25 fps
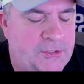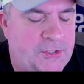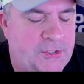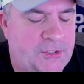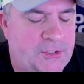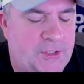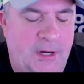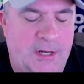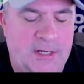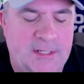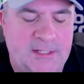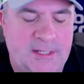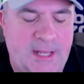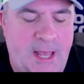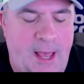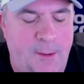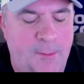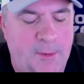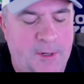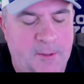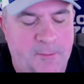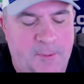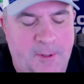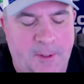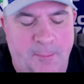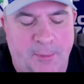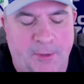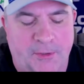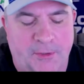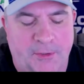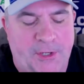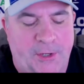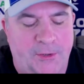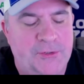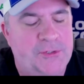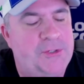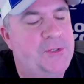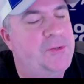crazy how many people
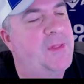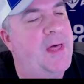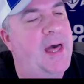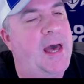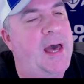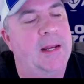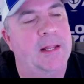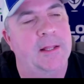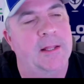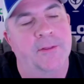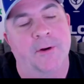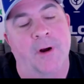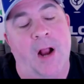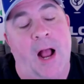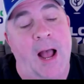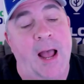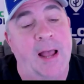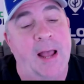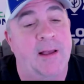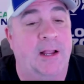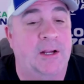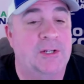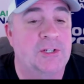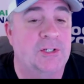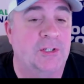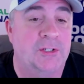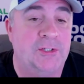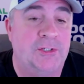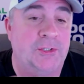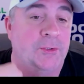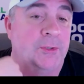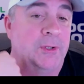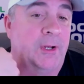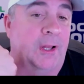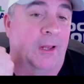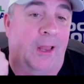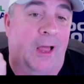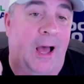don't do that either. I actually do
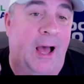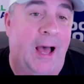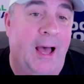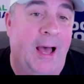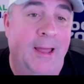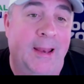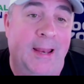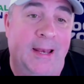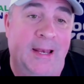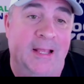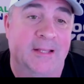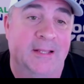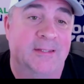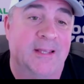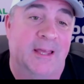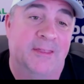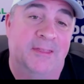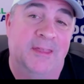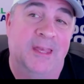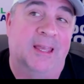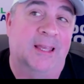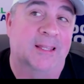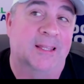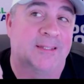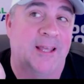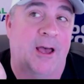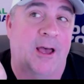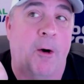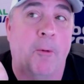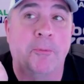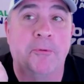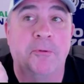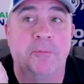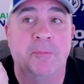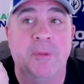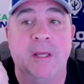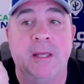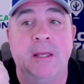it a lot, and I think it's
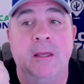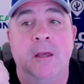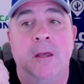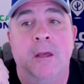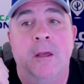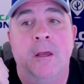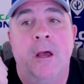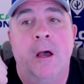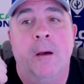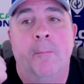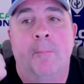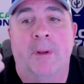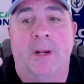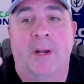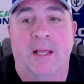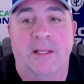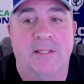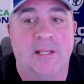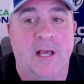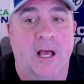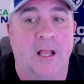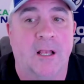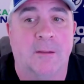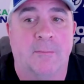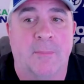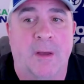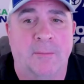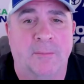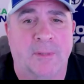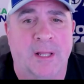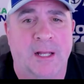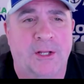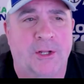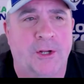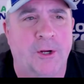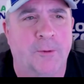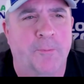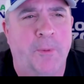helped me. But I tell them, I'm
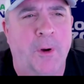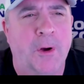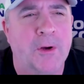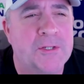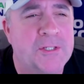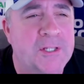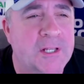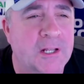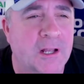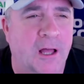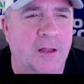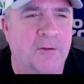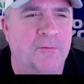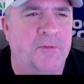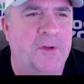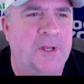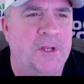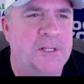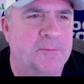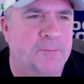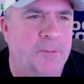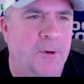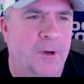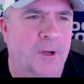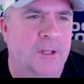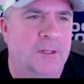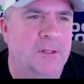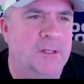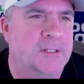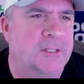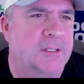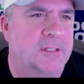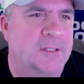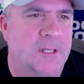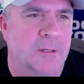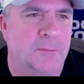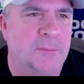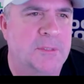like, you're posting on
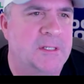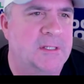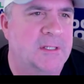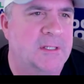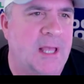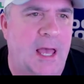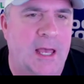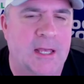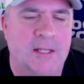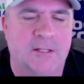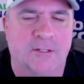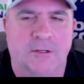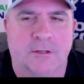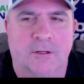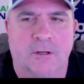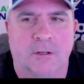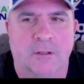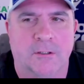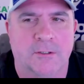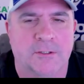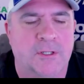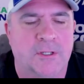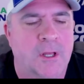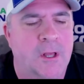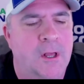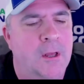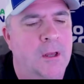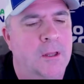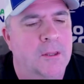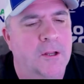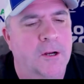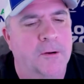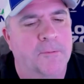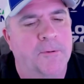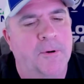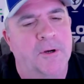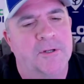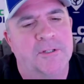Facebook. Some of these guys or girls,
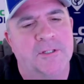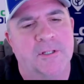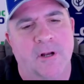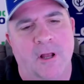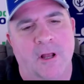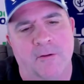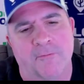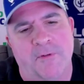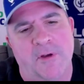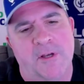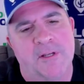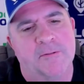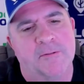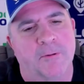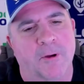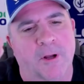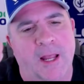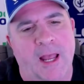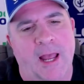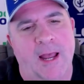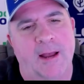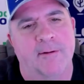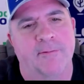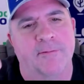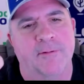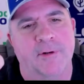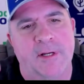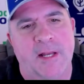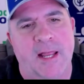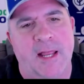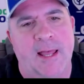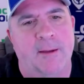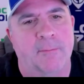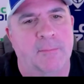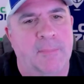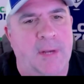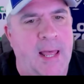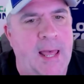they're posting on Facebook every
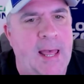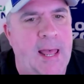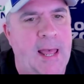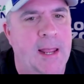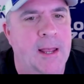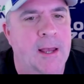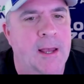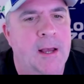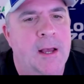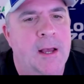damn day,